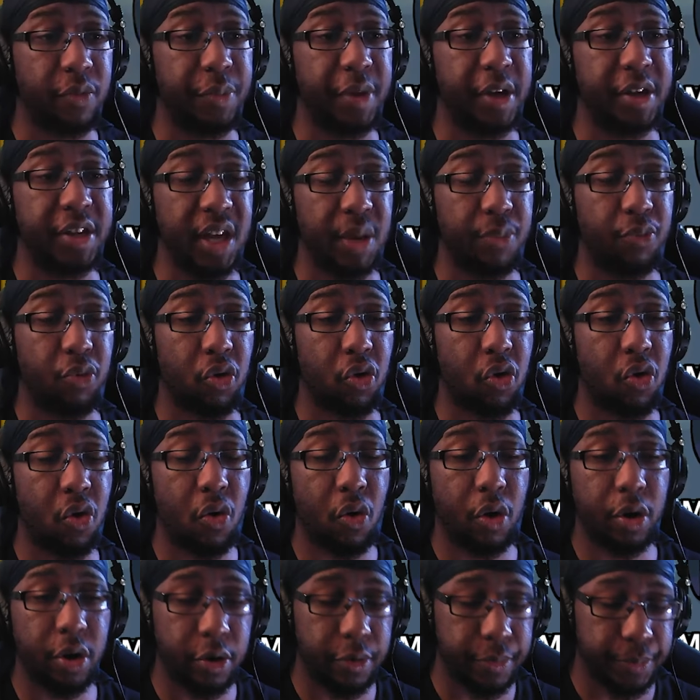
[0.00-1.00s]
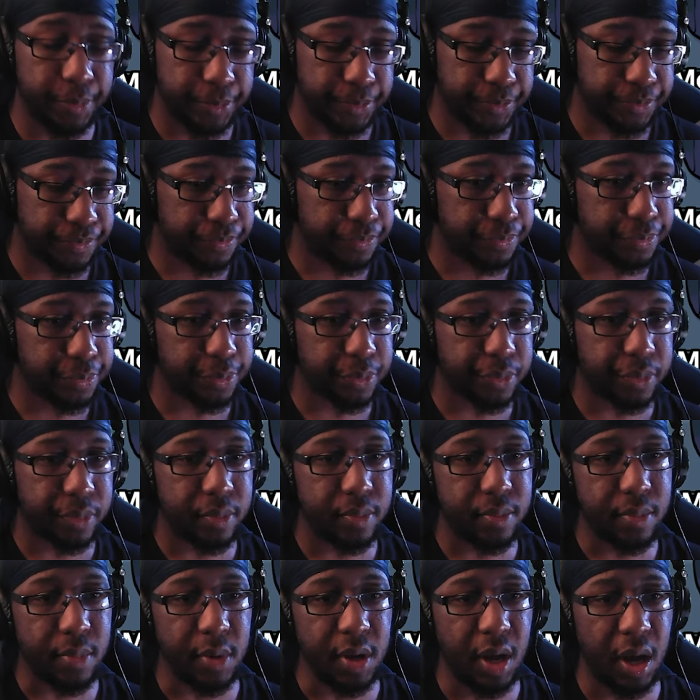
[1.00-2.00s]
the Deep Recorder.
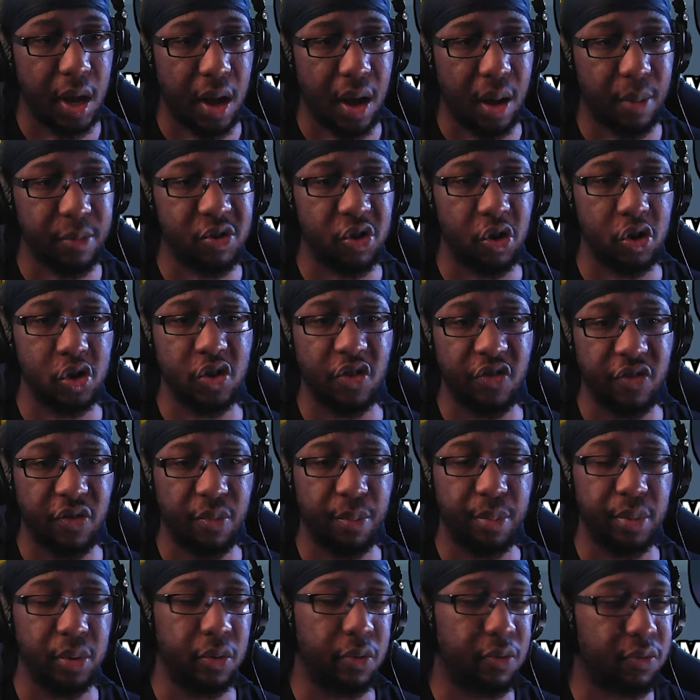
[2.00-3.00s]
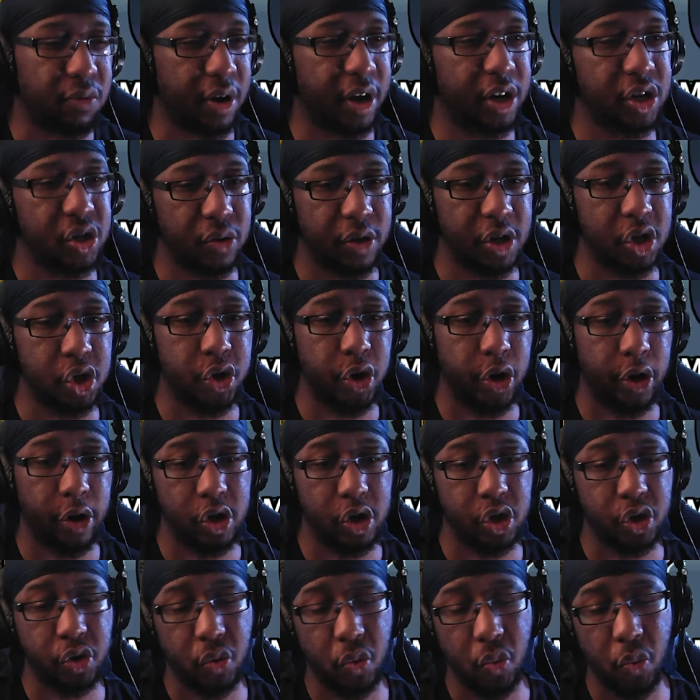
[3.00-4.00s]
Triggers off of blue red, so this
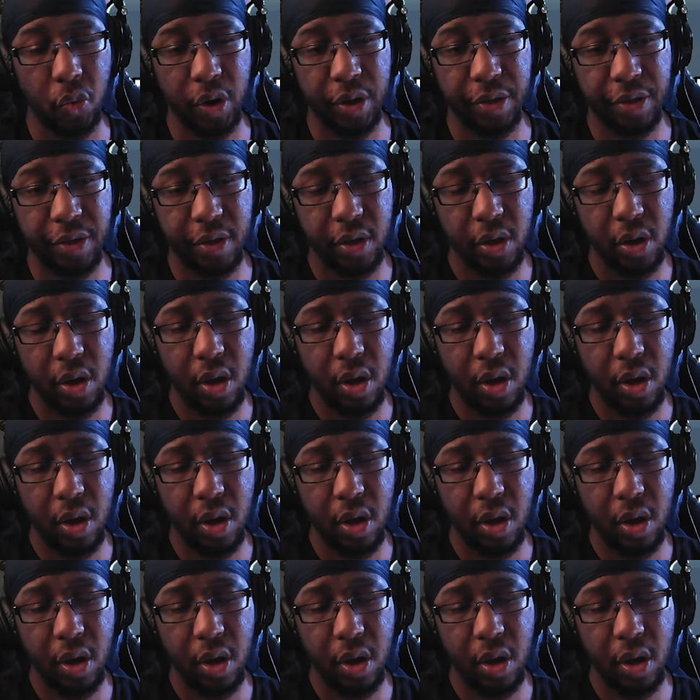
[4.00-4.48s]
triggers with